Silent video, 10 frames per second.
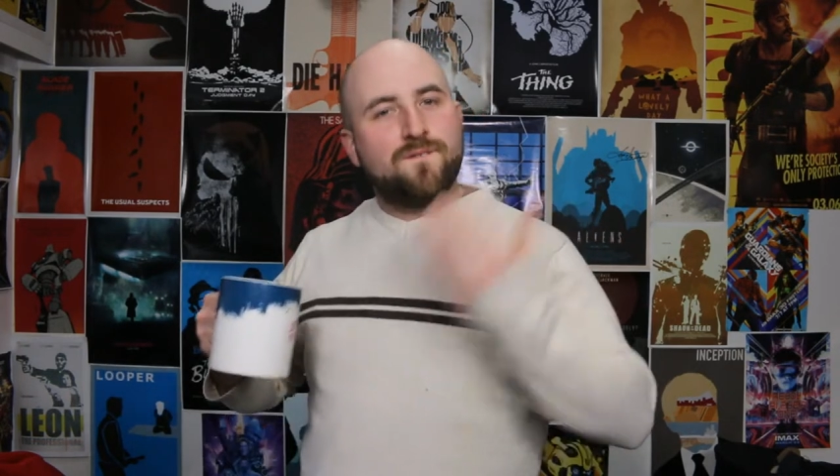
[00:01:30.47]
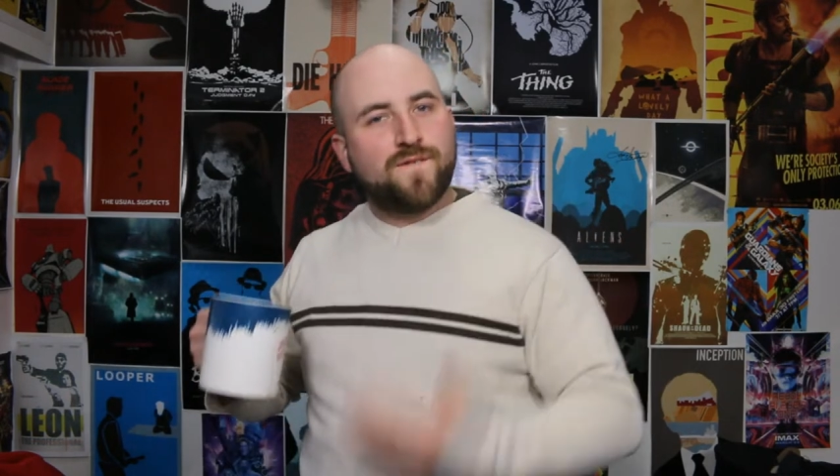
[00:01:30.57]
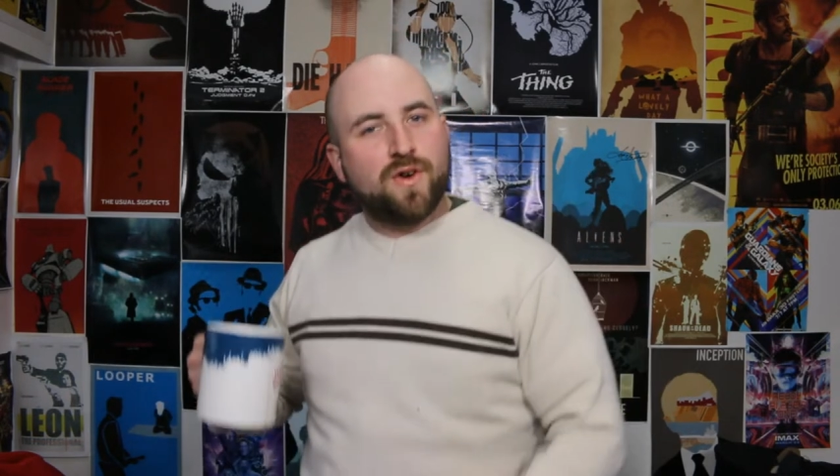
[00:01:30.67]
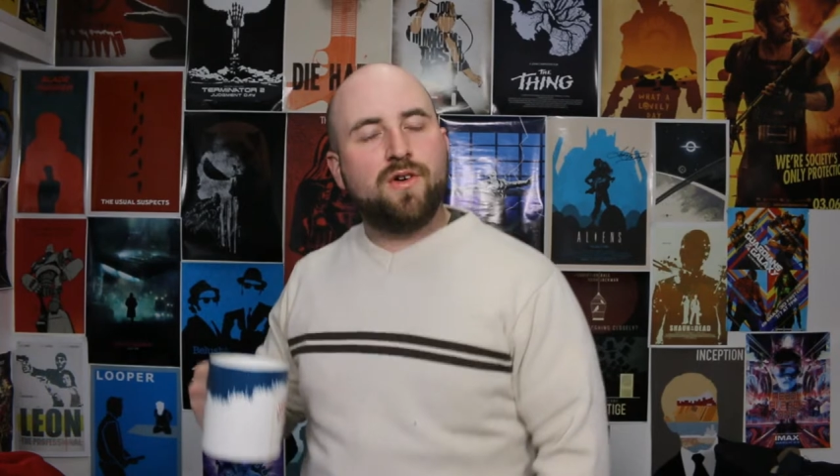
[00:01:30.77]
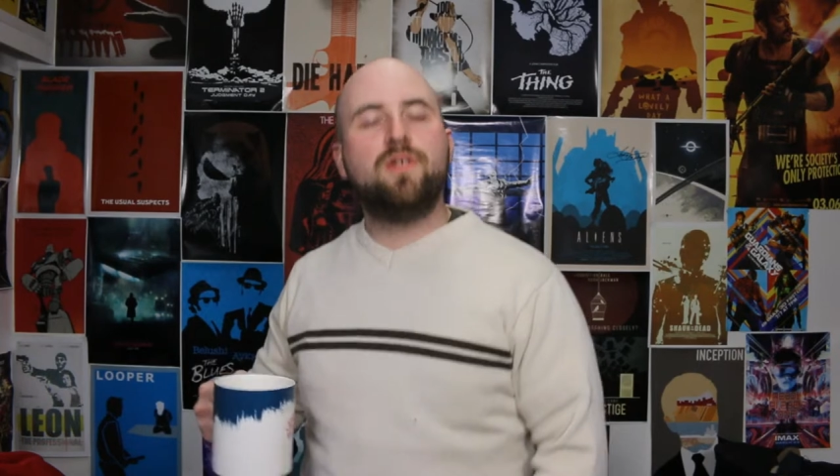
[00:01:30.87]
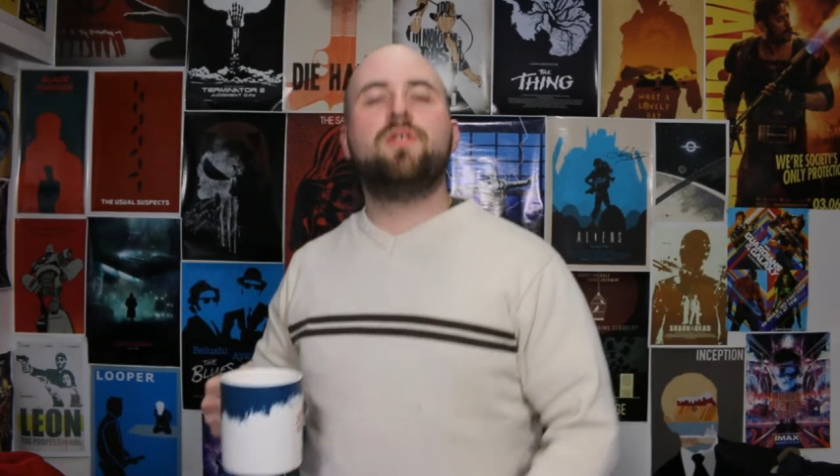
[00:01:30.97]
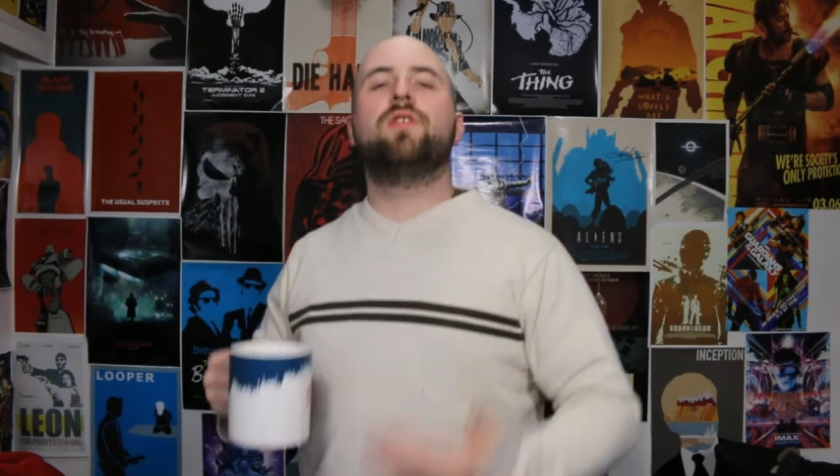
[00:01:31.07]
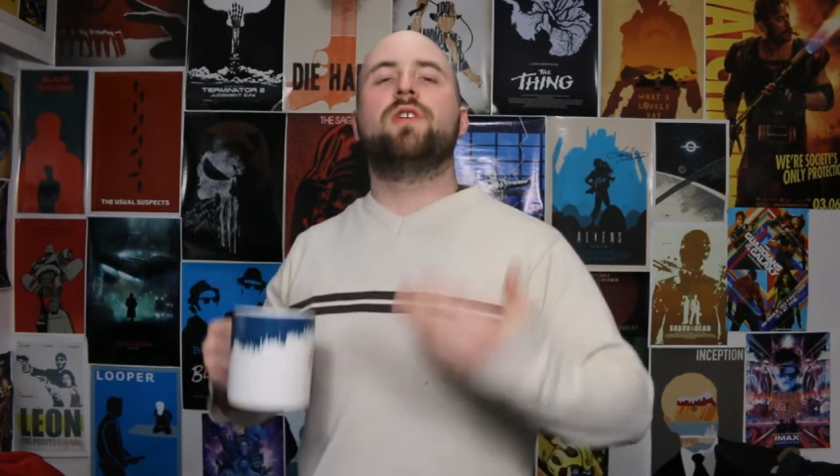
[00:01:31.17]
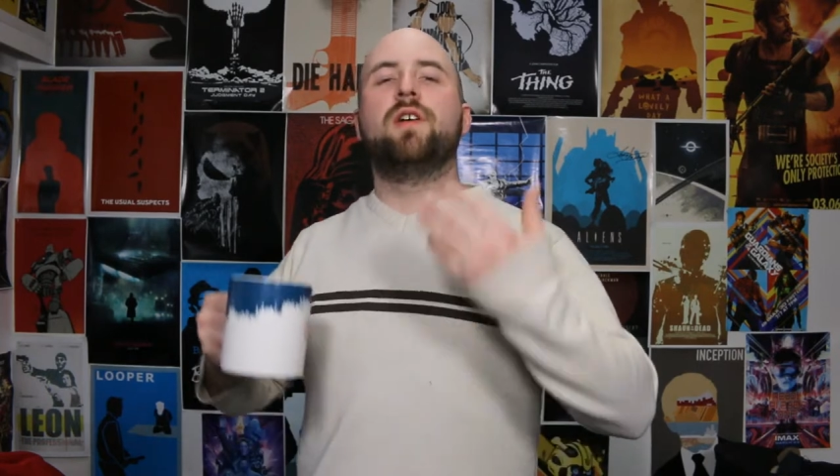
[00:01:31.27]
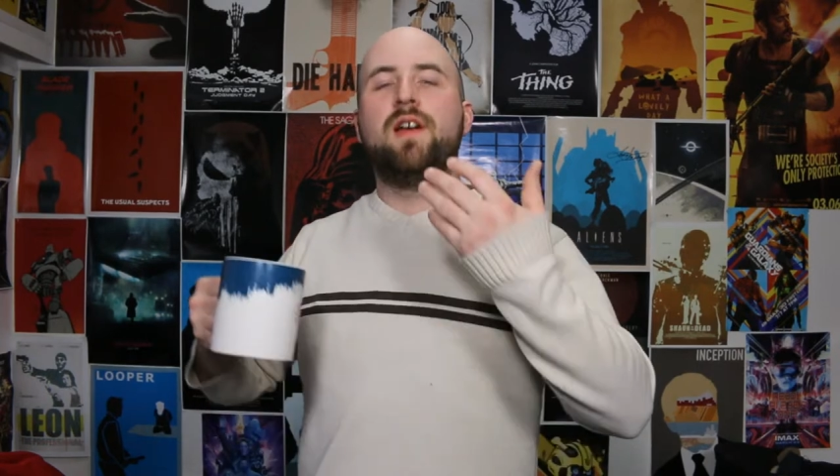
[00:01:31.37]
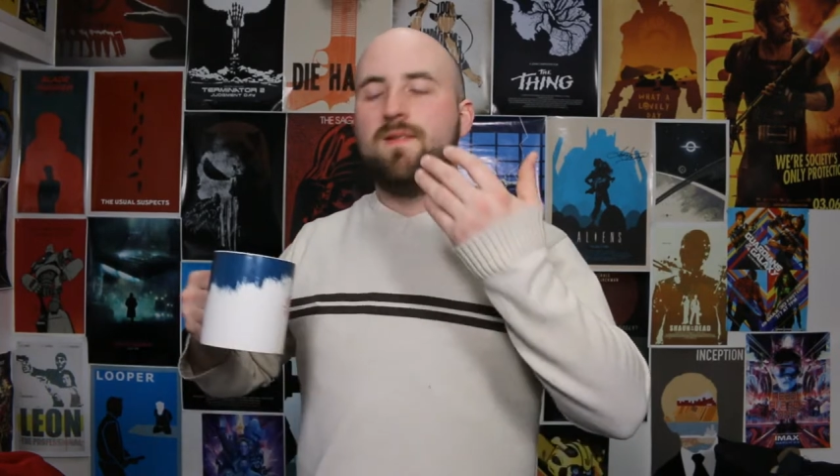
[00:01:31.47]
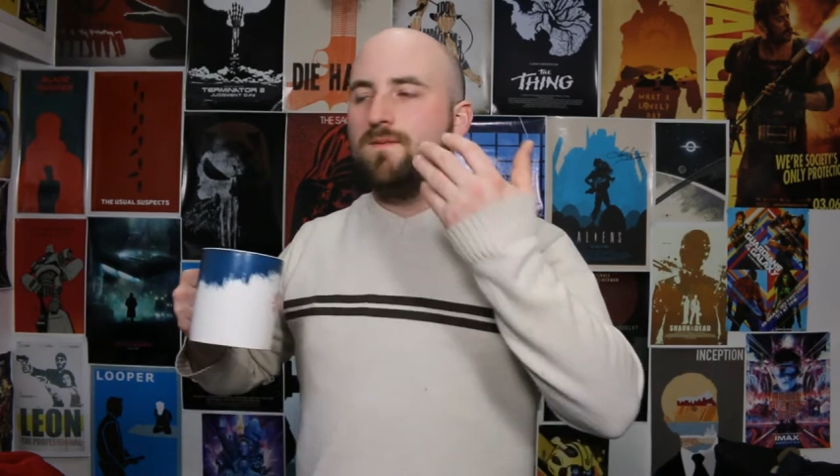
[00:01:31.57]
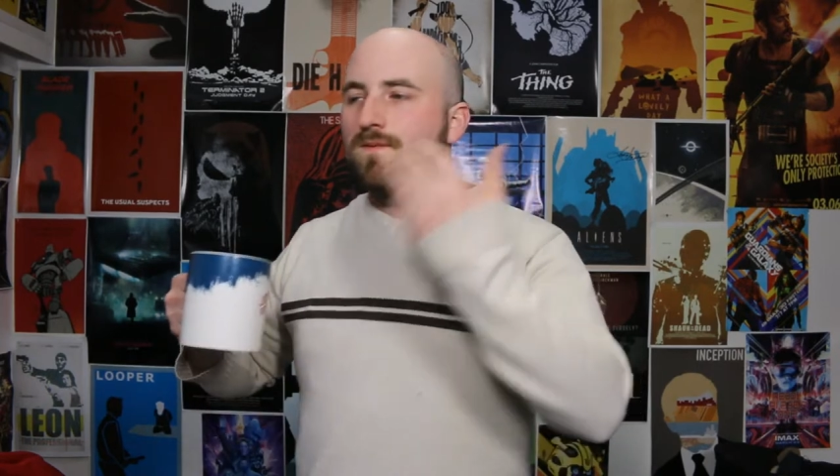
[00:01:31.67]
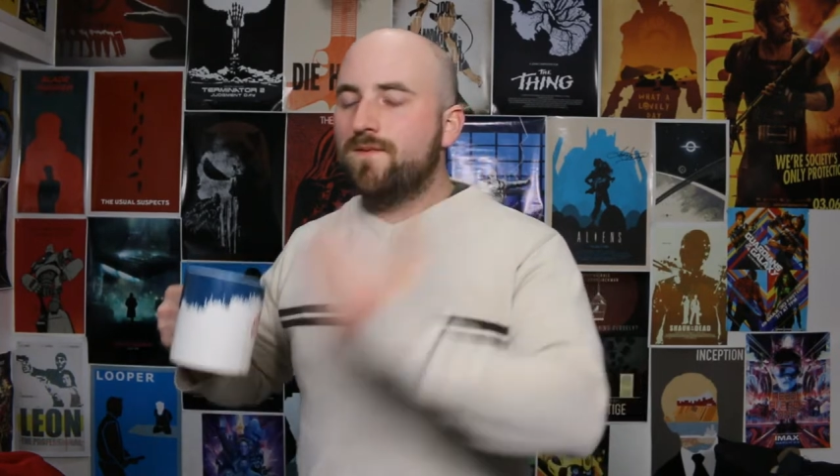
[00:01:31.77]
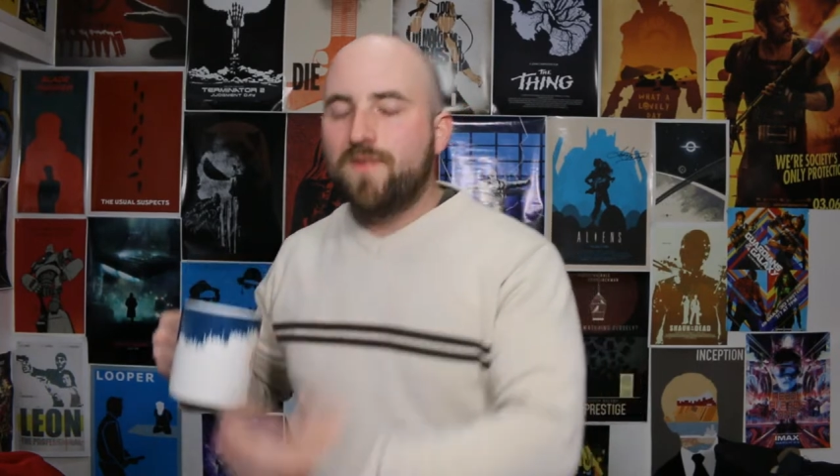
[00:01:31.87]
further
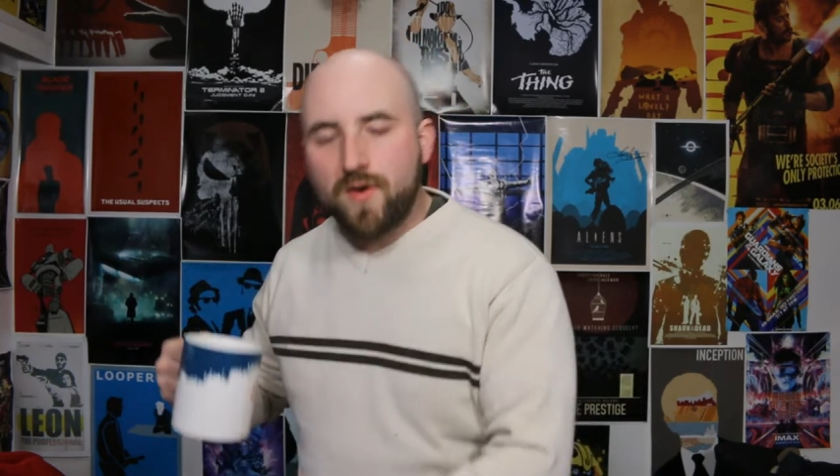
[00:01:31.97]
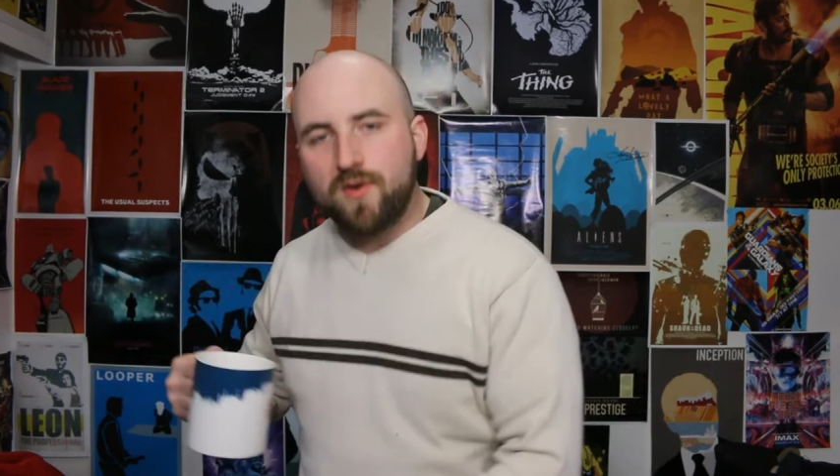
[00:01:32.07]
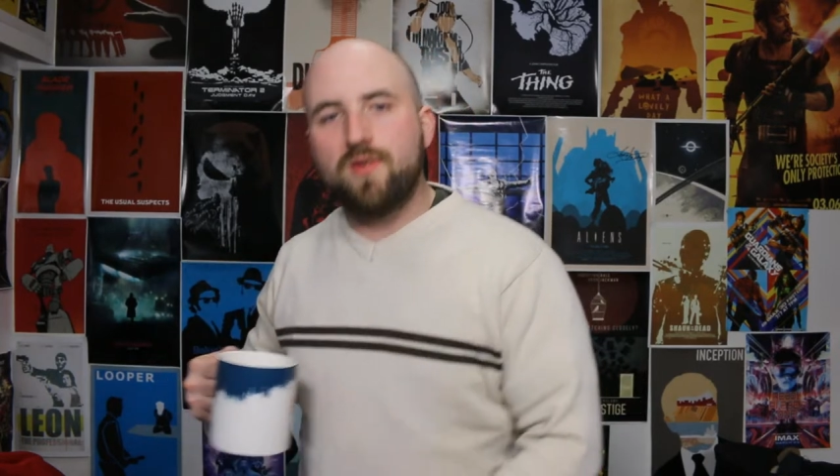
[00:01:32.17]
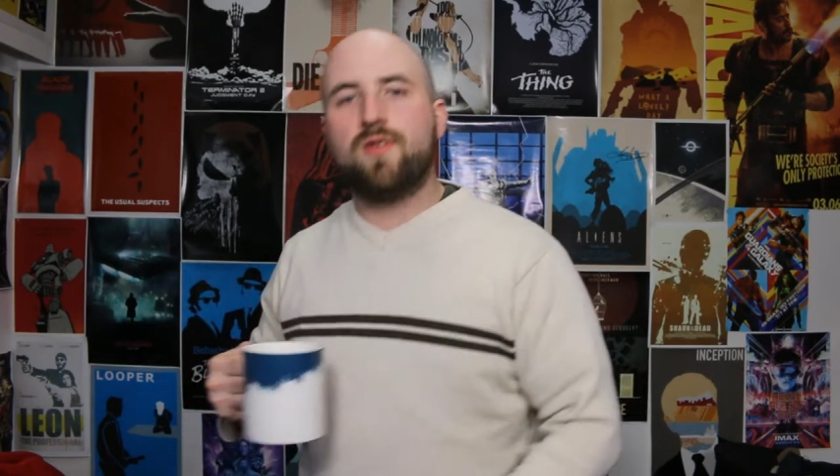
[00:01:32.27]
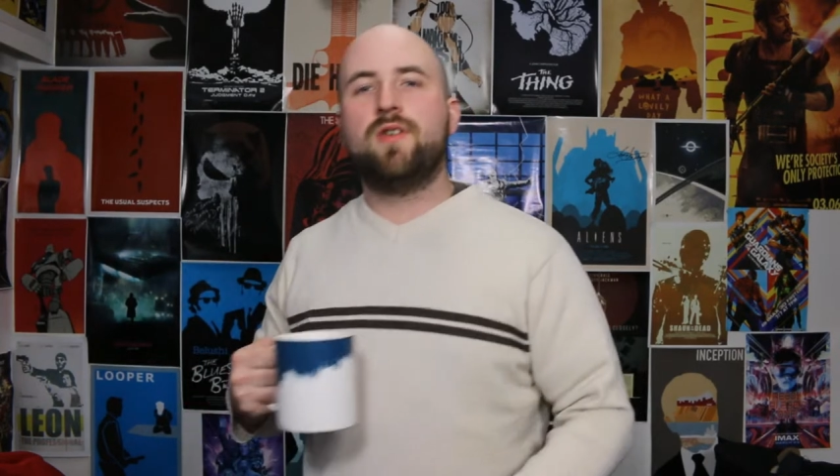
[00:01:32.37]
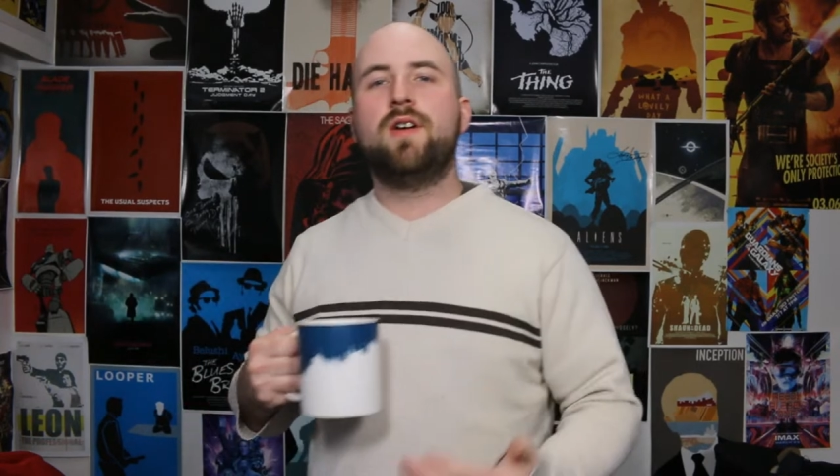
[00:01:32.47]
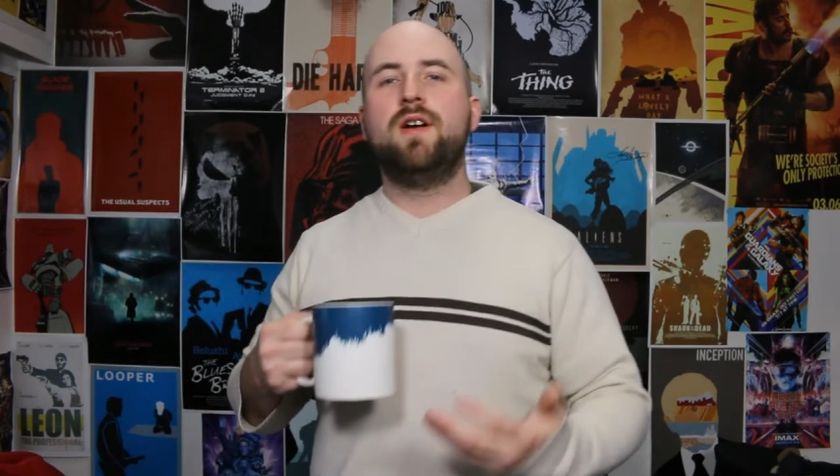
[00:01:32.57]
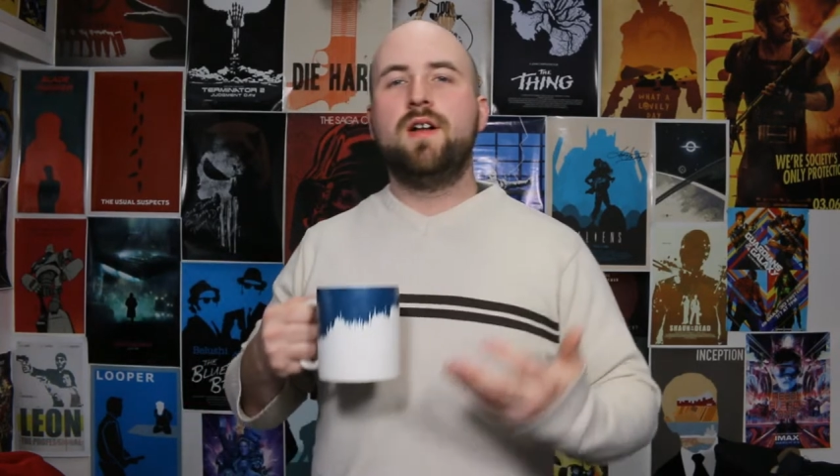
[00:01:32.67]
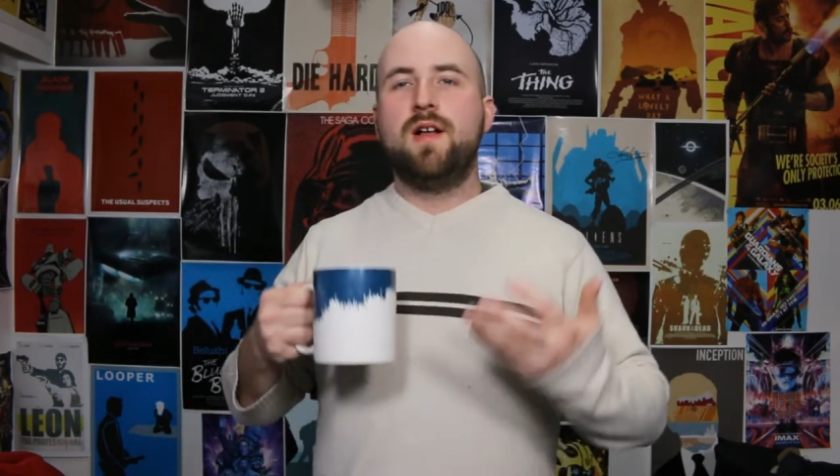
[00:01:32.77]
and further